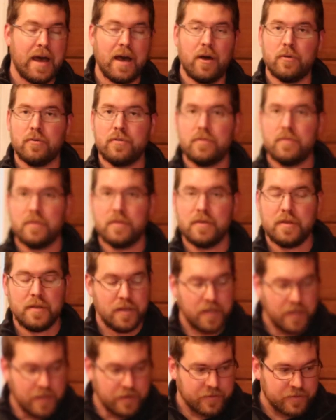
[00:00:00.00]
House
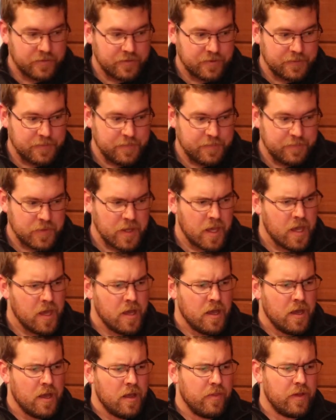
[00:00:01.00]
yeast.
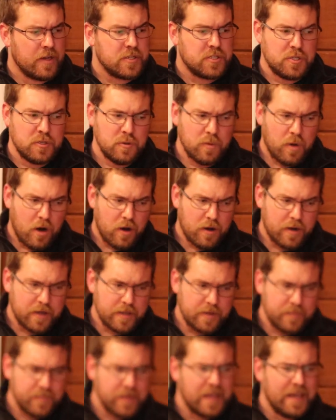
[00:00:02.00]
The
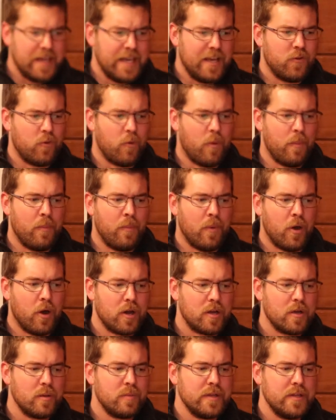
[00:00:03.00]
Two-Hearted is
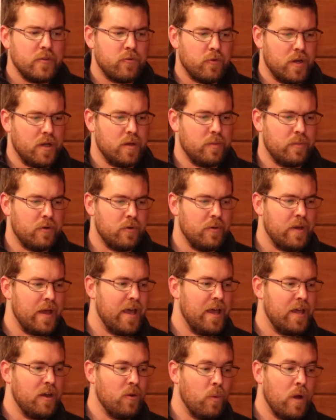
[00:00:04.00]
remarkably drinkable
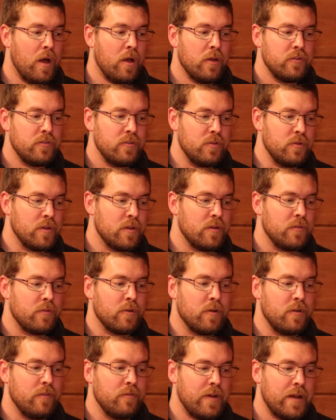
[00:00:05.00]
and well suited
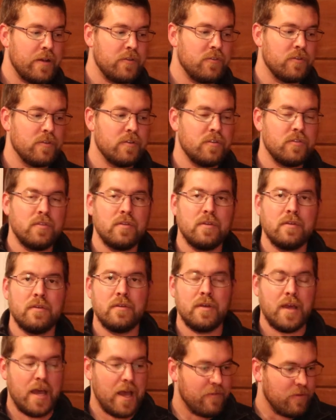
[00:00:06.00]
for adventures
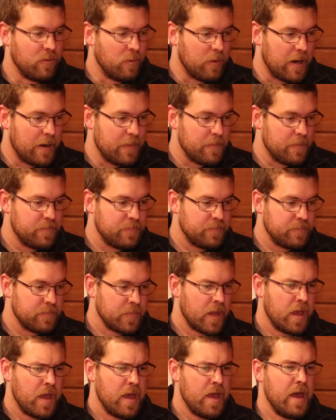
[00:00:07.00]
everywhere.
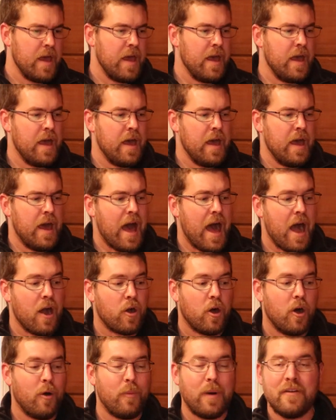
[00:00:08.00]

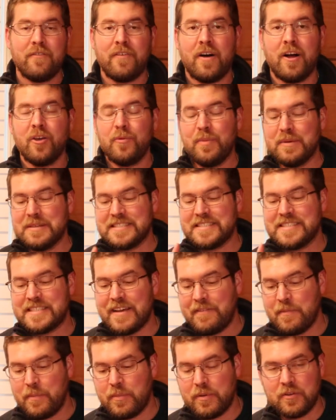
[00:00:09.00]
Alcohol by volume is
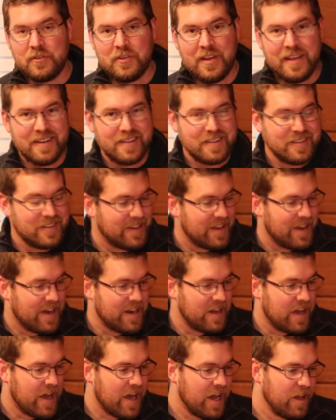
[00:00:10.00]
7%,
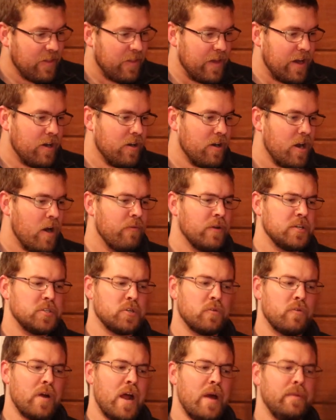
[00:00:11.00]
kind of high there.
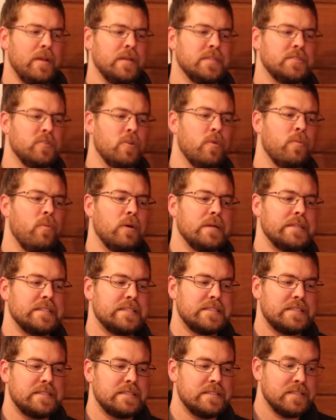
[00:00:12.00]
Original gravity
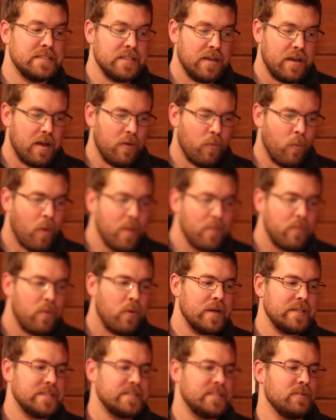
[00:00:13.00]

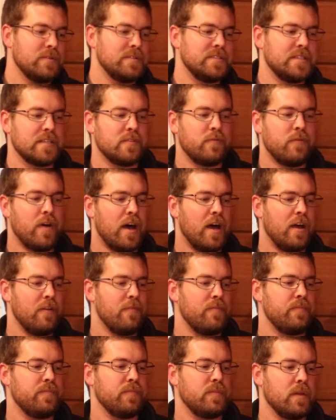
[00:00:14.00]
1.065.
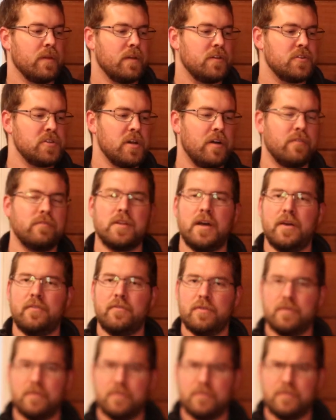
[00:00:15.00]
Shelf
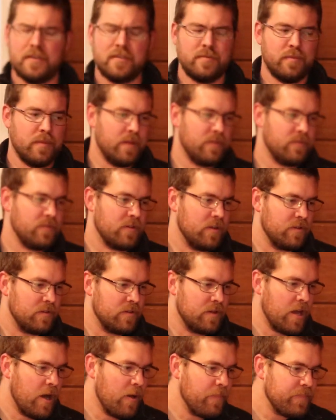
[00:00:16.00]
life 6 months, good
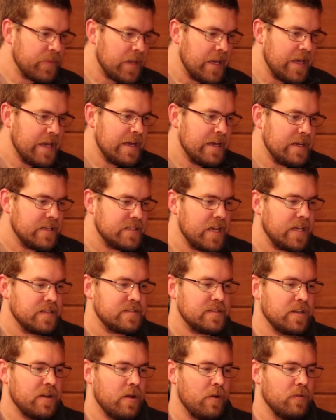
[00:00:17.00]
to know.
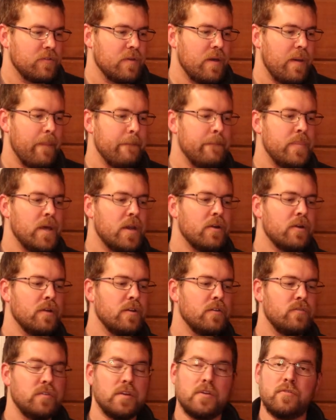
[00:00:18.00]
Tasting notes:
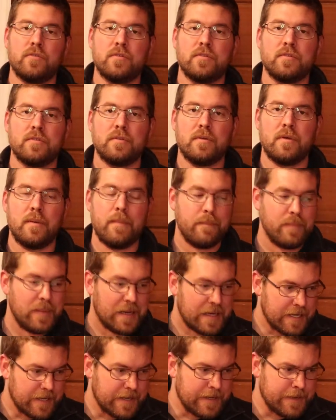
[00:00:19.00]
bitter, citrus,
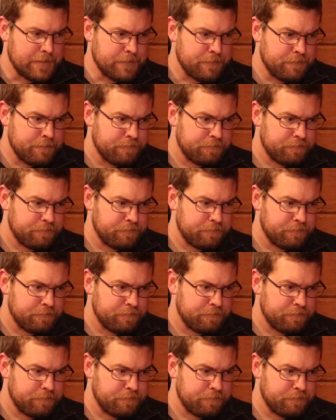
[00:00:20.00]
pine.